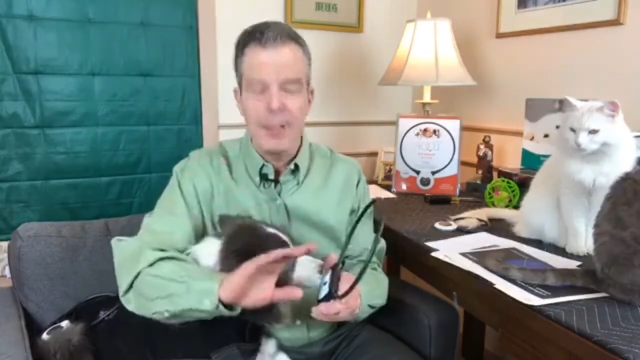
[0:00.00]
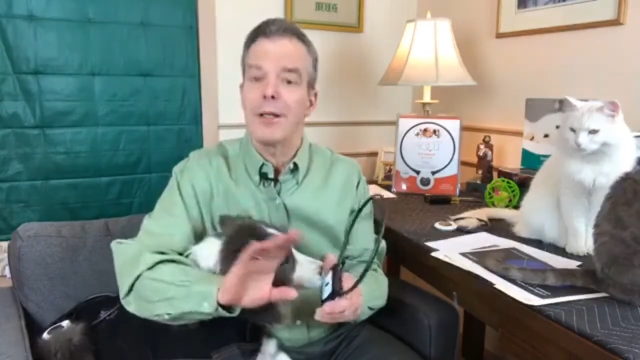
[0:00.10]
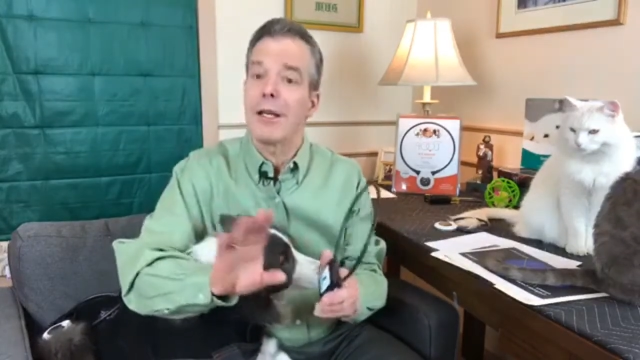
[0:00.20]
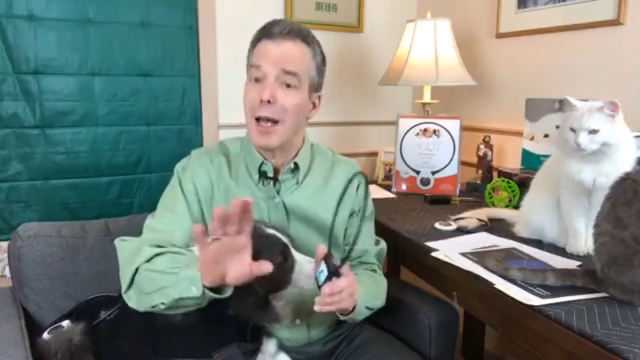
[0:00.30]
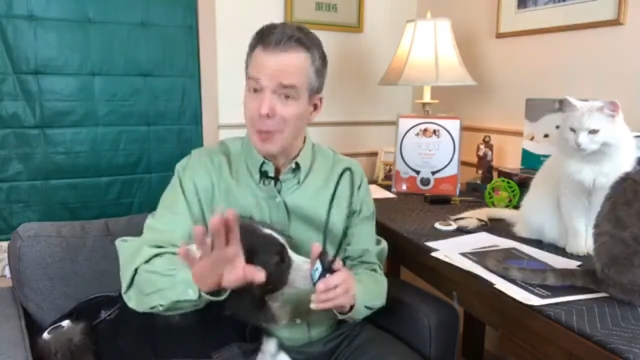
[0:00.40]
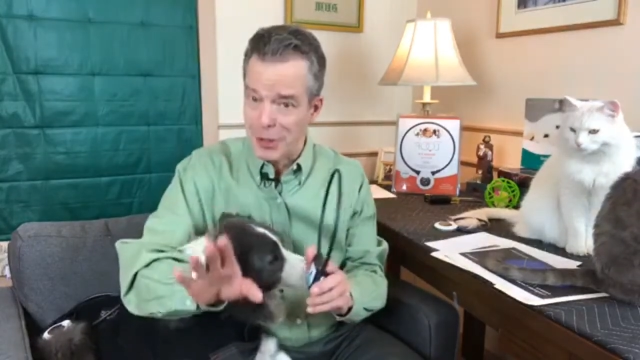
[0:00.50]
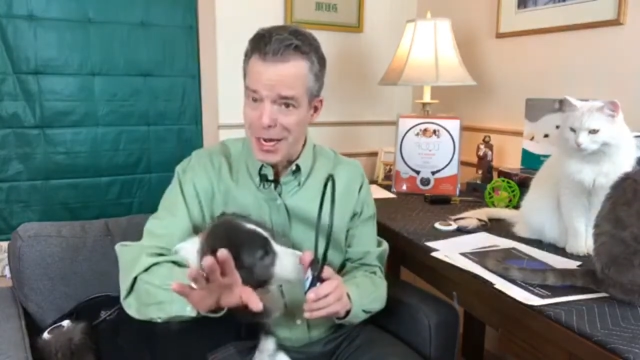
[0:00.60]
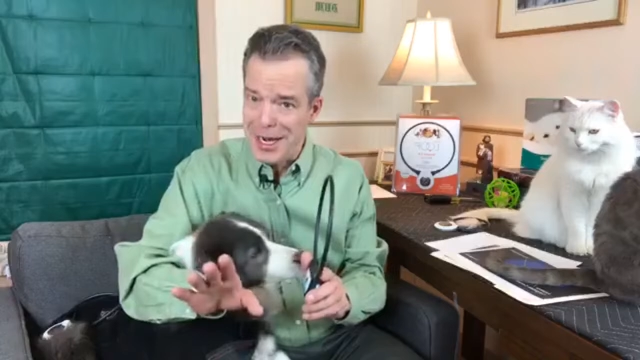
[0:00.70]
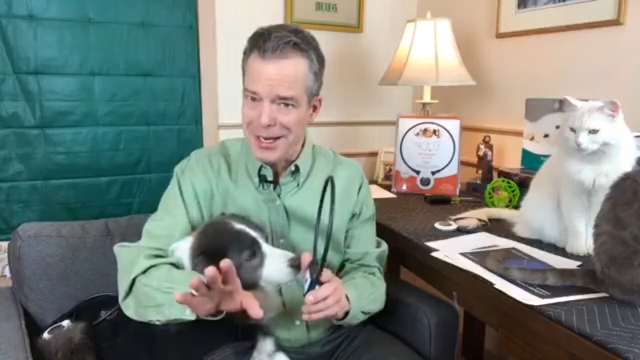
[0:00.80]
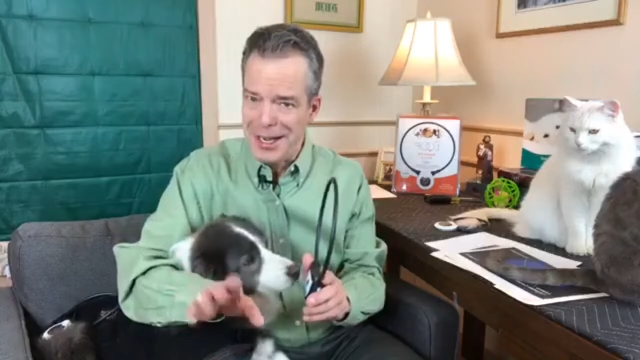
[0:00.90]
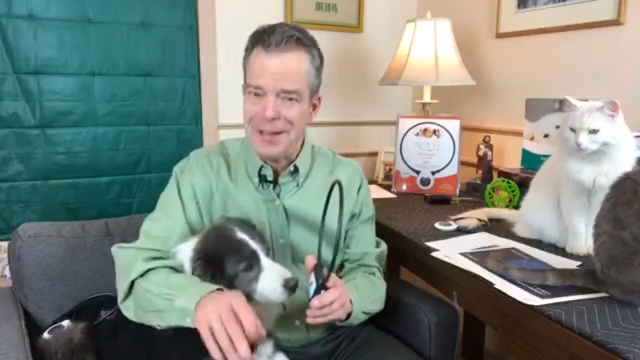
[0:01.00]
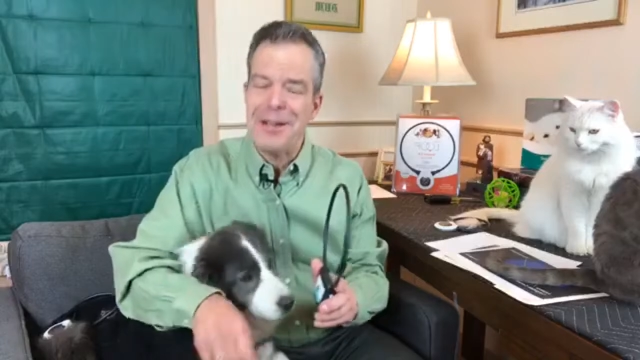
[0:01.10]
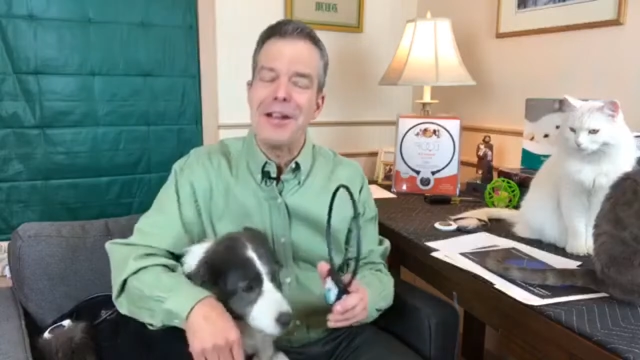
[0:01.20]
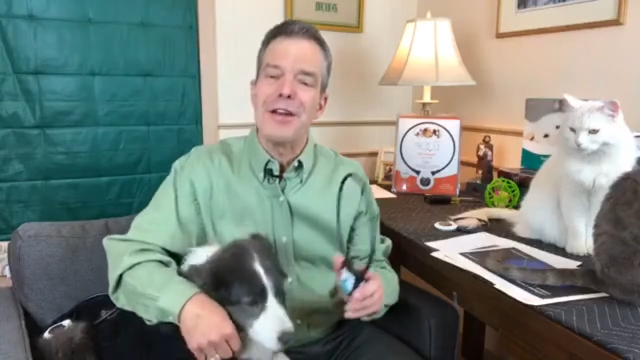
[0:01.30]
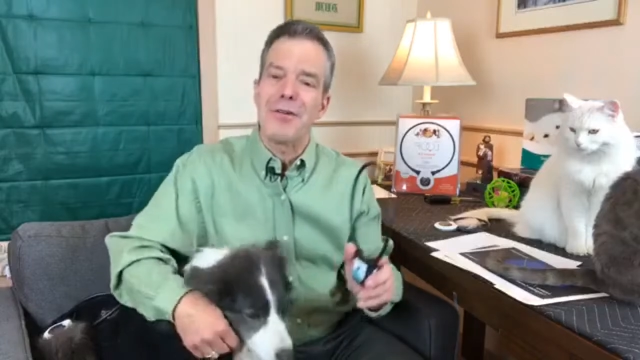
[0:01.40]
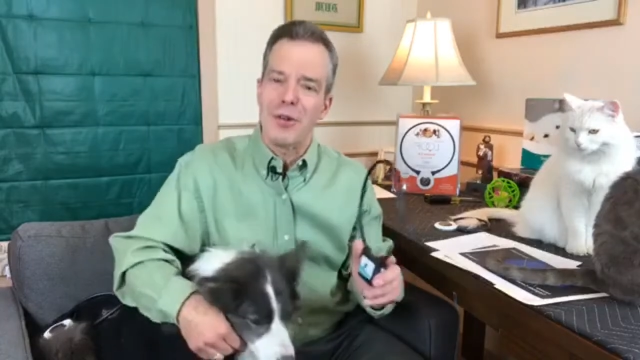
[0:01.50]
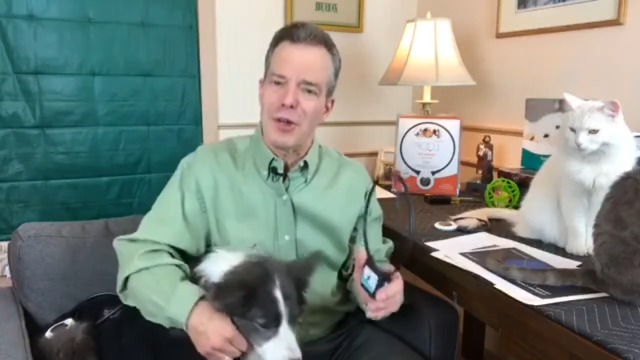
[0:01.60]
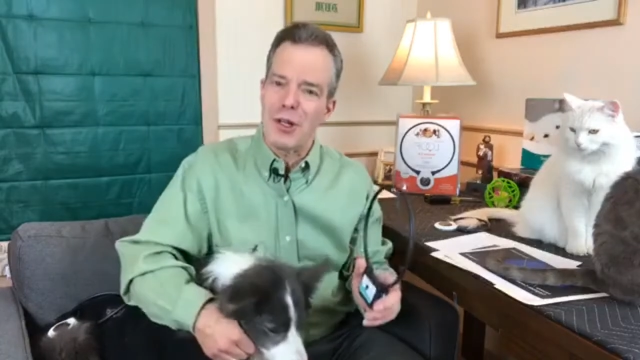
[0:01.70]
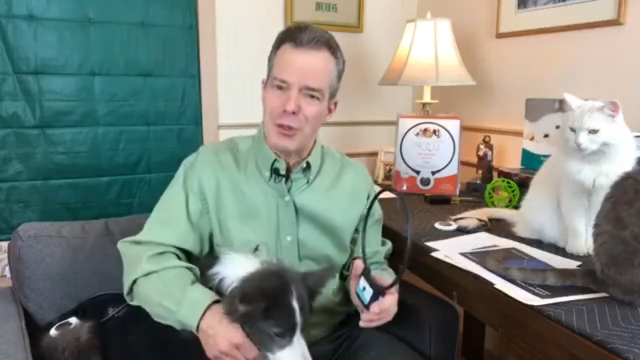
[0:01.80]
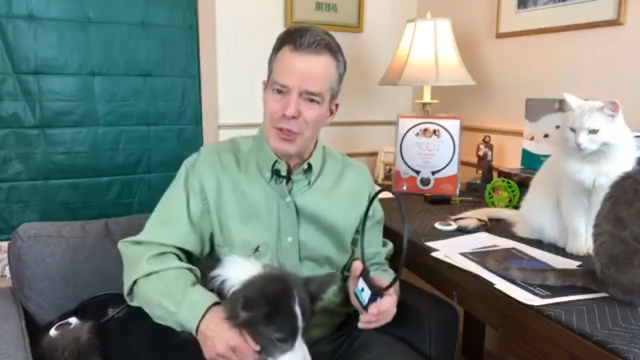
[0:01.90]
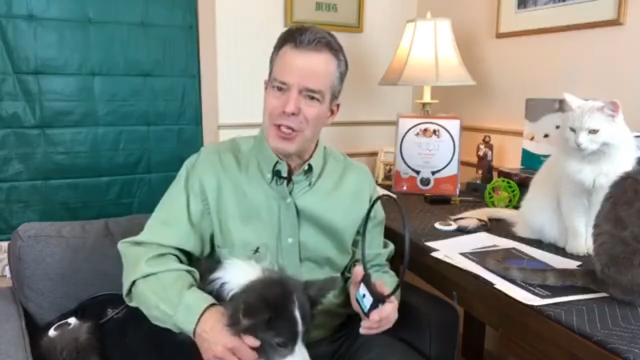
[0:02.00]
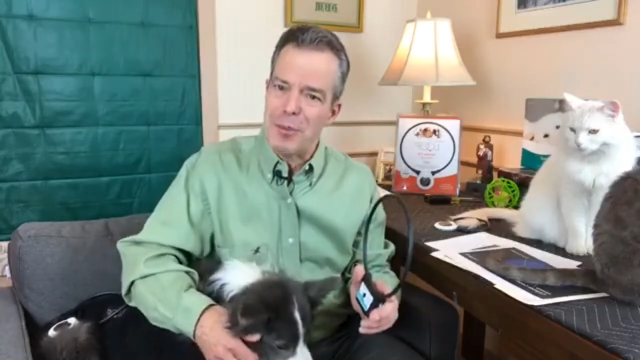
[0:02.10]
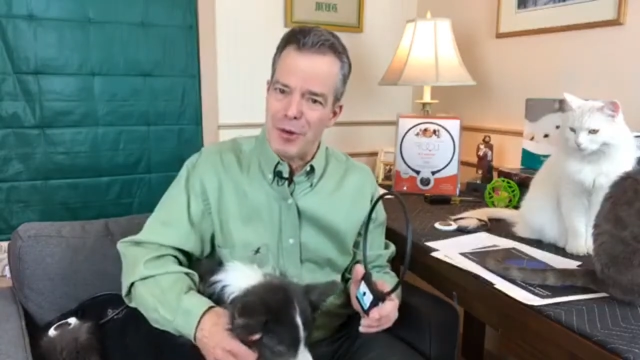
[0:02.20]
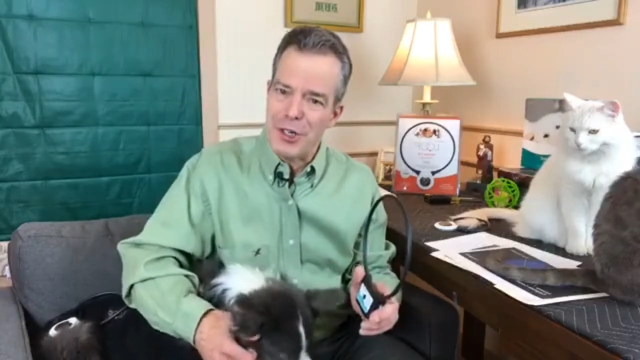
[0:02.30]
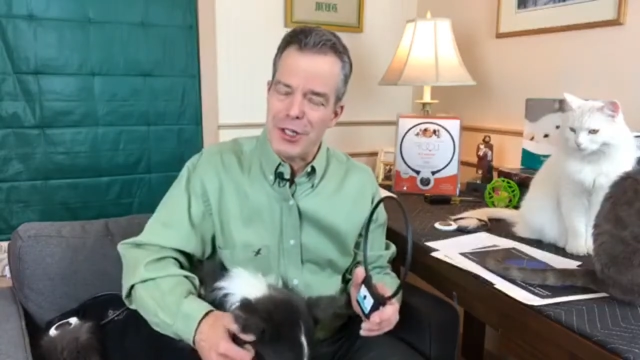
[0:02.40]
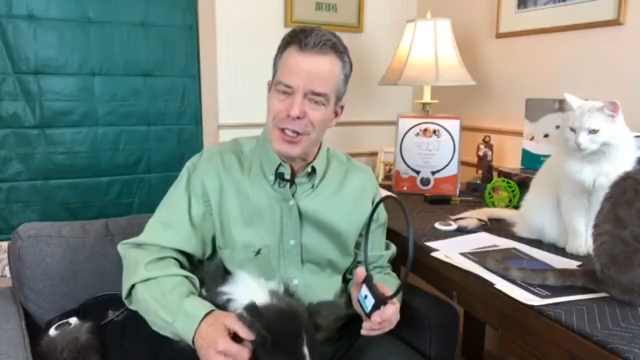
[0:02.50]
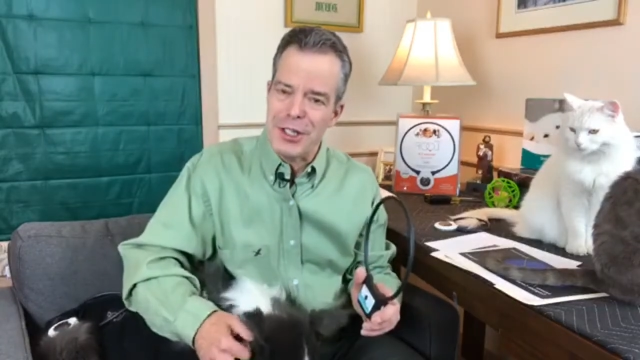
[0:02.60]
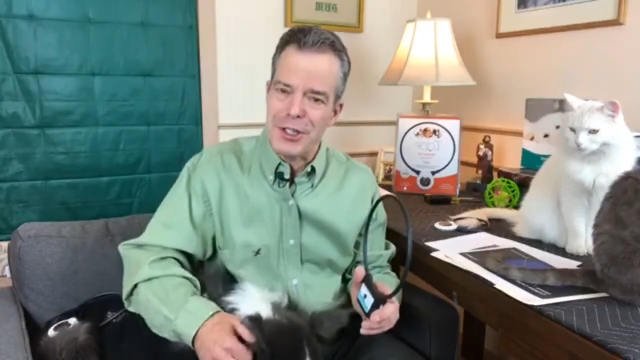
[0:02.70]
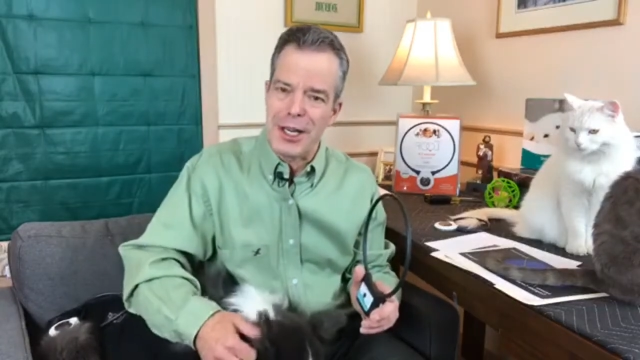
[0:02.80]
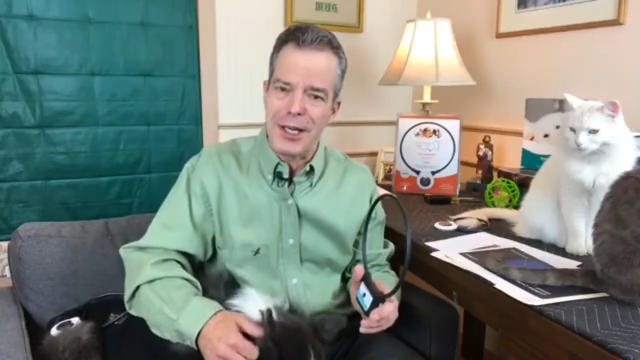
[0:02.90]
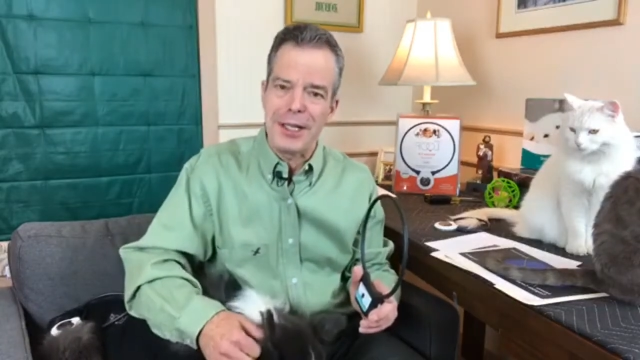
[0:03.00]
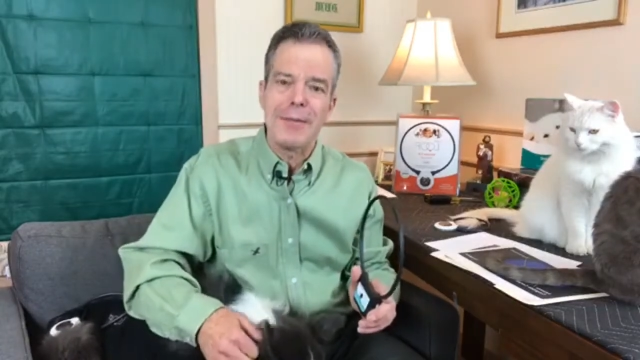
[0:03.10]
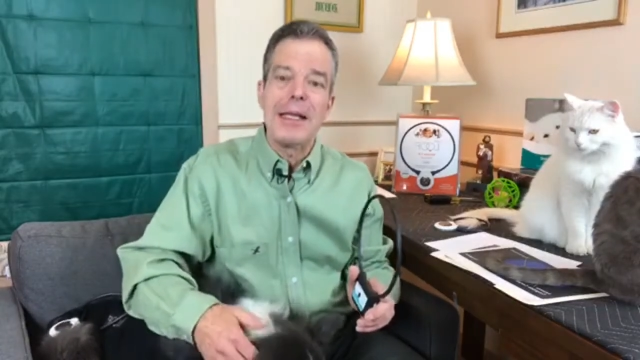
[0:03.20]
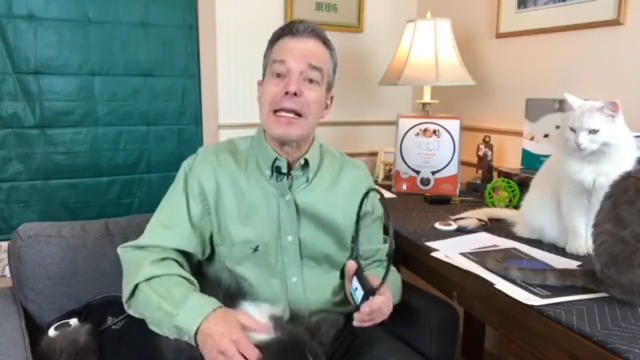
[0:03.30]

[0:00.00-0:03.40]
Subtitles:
Calmer Canine for dogs with separation anxiety,